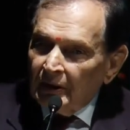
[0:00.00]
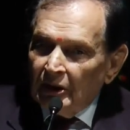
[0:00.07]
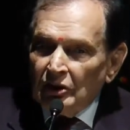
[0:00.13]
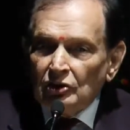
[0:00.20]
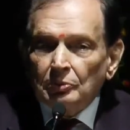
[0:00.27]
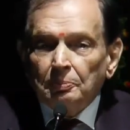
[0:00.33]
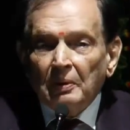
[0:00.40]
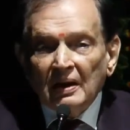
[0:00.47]

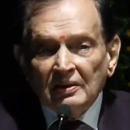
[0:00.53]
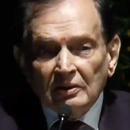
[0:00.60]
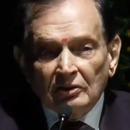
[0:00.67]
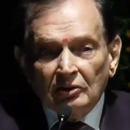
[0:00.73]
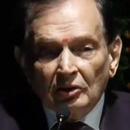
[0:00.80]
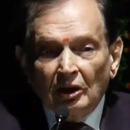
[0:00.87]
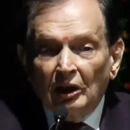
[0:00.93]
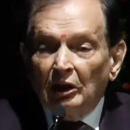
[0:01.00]
is
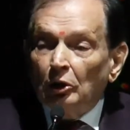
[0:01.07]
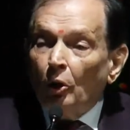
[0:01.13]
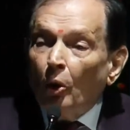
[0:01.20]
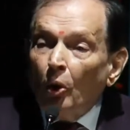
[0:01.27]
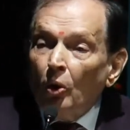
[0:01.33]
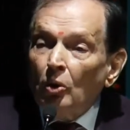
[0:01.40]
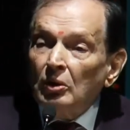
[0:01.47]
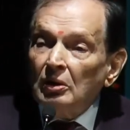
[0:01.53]
present in
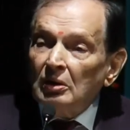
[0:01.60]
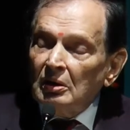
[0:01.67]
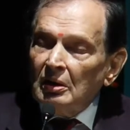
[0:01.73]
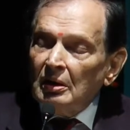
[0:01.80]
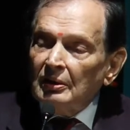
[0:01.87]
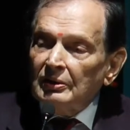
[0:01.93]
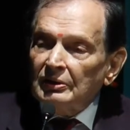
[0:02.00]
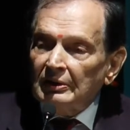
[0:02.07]
all
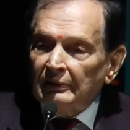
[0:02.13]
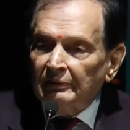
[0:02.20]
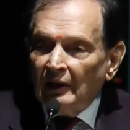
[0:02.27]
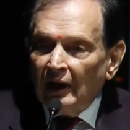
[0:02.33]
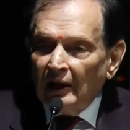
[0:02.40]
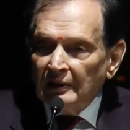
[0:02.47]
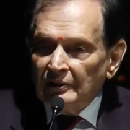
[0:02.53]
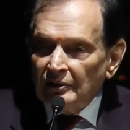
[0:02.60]

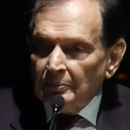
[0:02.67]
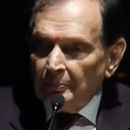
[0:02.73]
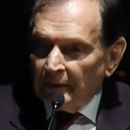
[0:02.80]
civilizations.